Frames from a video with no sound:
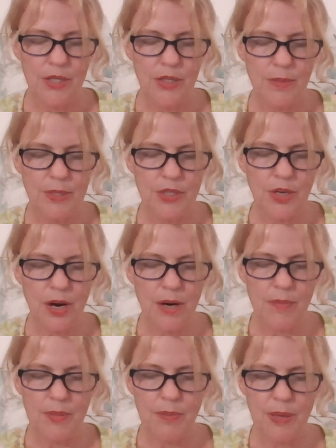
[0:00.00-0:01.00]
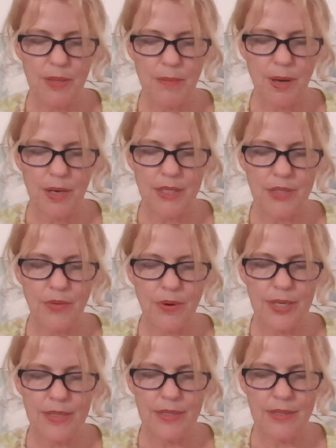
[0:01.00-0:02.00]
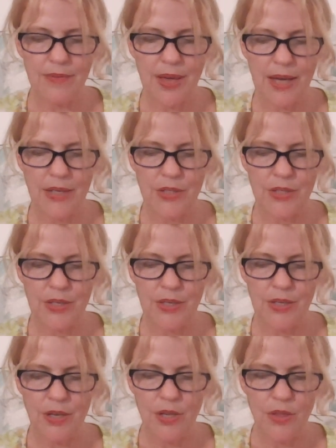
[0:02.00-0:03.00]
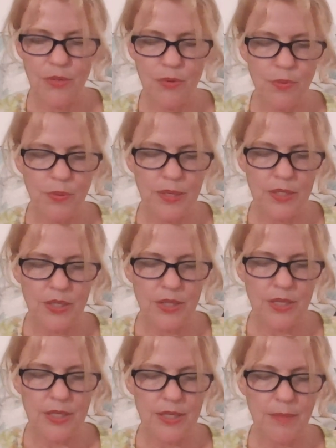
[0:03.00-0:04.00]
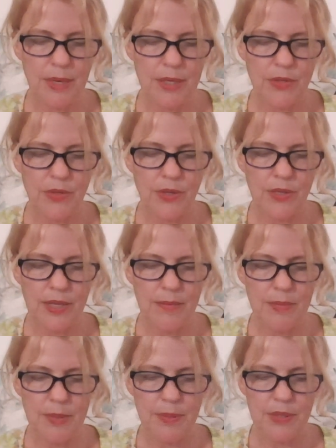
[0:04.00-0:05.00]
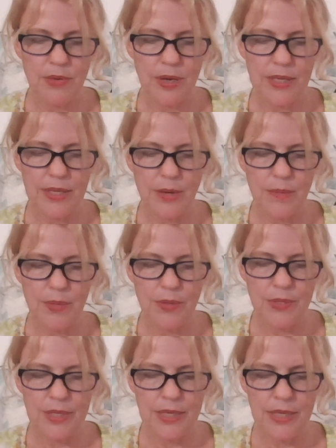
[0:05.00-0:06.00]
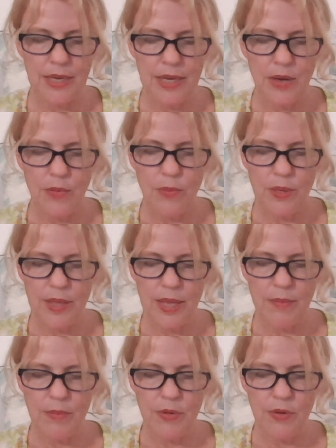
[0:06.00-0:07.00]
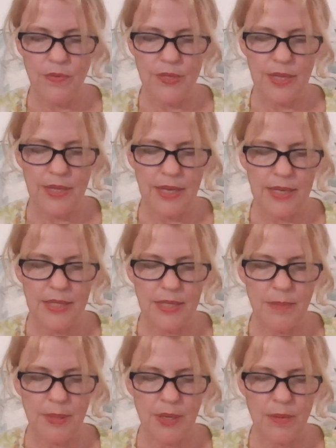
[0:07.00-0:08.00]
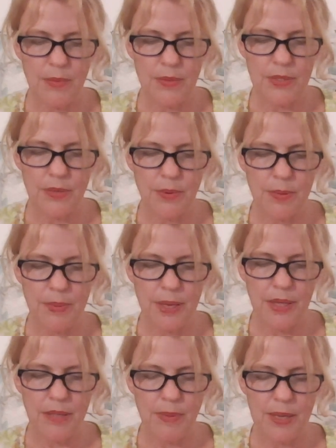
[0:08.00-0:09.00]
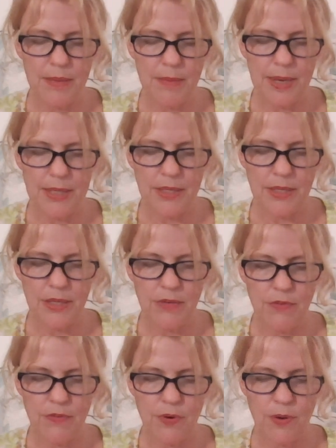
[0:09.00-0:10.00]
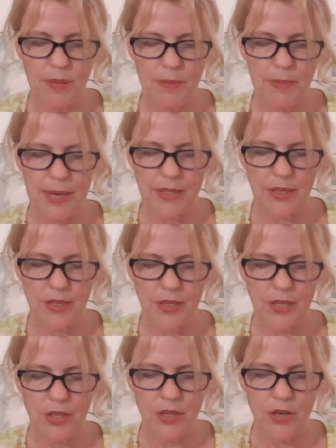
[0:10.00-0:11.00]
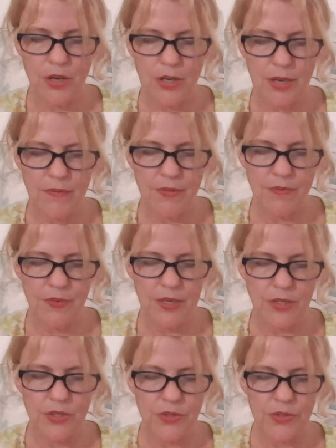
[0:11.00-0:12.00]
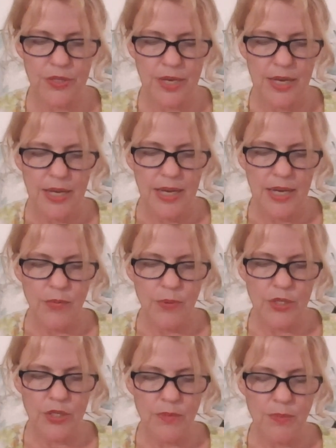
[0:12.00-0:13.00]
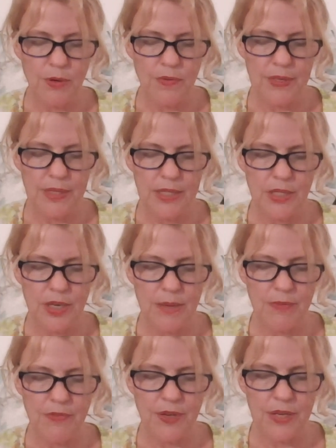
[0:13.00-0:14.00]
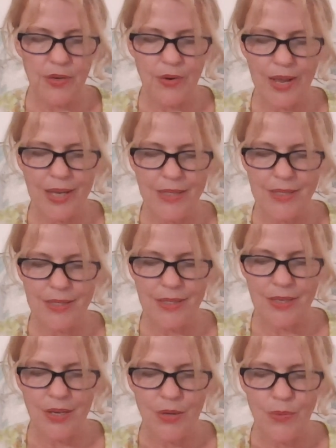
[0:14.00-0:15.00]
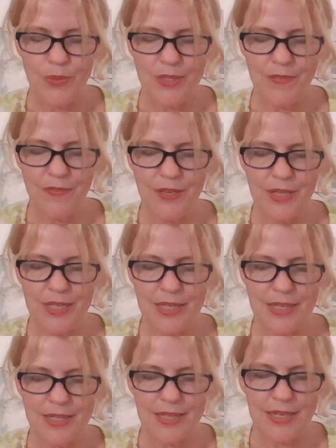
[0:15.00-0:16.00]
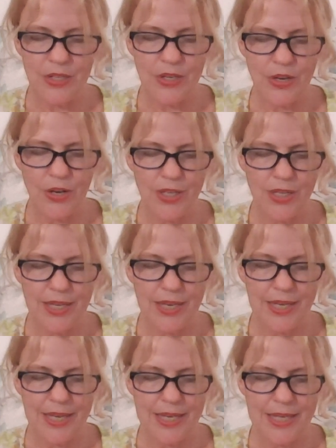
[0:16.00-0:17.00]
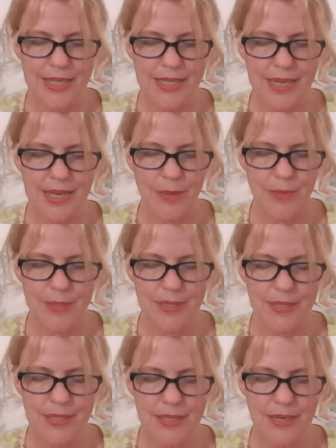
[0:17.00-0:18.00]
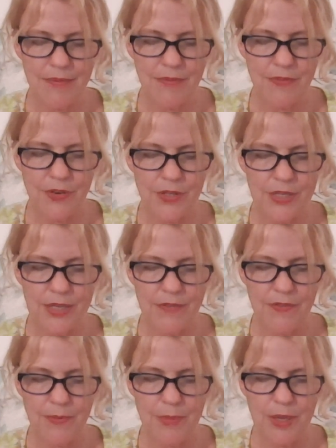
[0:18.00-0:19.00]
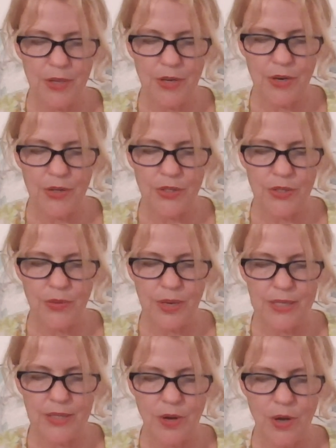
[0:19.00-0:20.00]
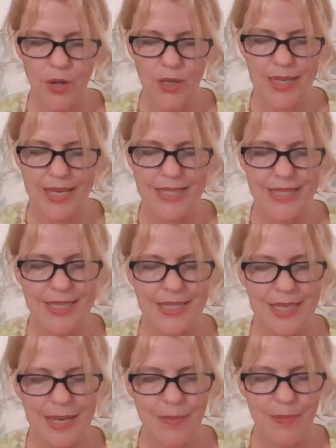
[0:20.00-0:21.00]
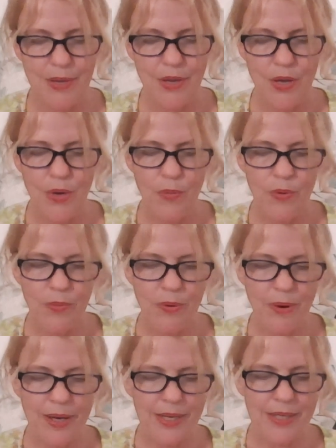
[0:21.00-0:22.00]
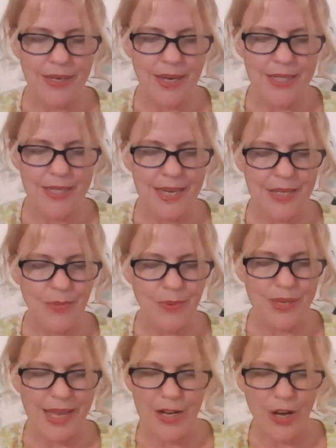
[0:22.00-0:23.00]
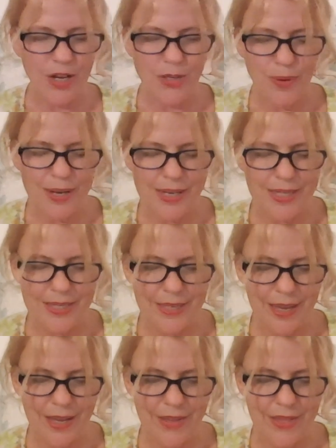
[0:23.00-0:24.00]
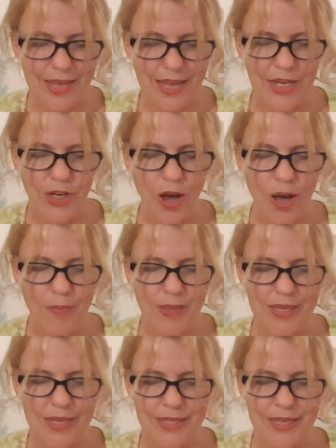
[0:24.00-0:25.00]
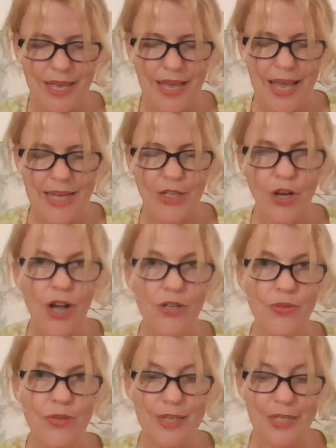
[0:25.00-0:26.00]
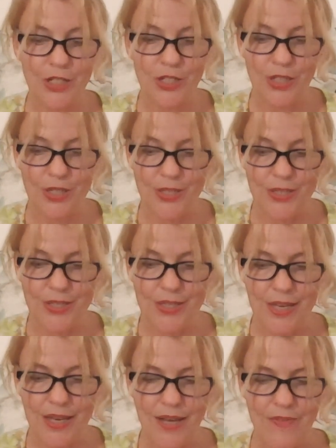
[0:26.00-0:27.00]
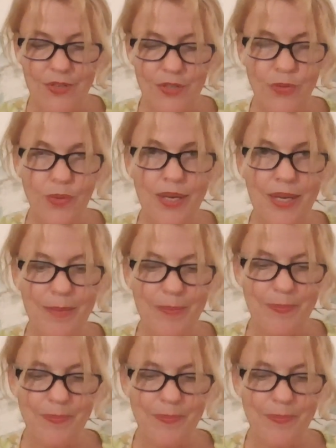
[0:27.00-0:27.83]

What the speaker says: to be charmed by the modest graces of action through which the symmetrical limbs betrayed their beauty when they moved, and then to be almost repelled by the masculine form and masculine look of the features in which the perfectly shaped figure ended, was to feel a sensation oddly akin to the helpless discomfort familiar to us all in sleep, when we recognize, yet we cannot reconcile the anomalies and contradictions of a dream.